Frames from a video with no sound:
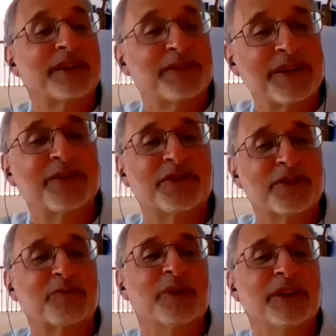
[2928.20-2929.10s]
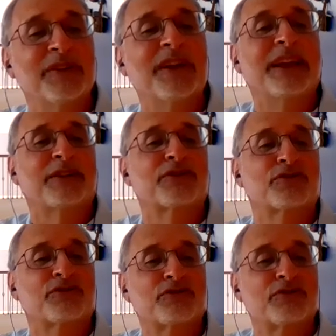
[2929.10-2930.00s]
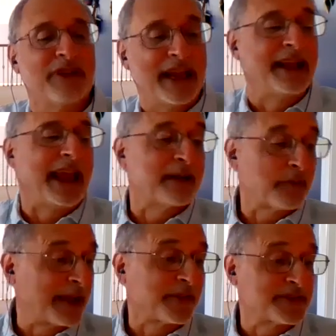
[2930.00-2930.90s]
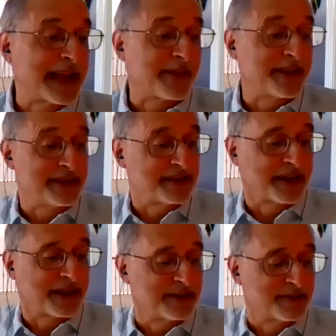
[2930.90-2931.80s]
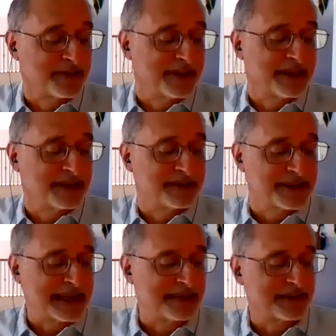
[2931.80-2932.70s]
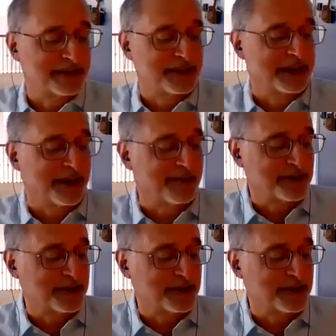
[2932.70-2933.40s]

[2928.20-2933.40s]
She has just been and around the Southeast in the country, the states that she covers.